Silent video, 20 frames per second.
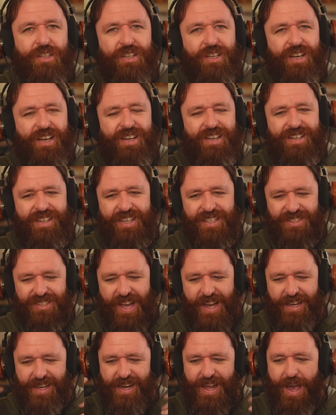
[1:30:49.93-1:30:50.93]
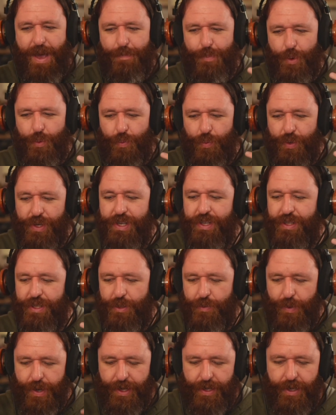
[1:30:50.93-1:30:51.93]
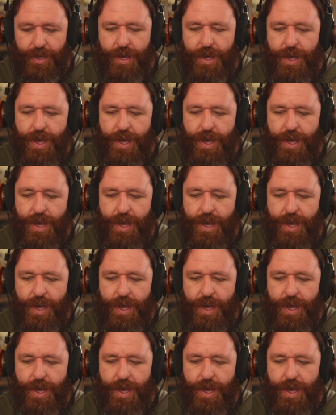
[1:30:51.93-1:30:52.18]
because that can happen really quick.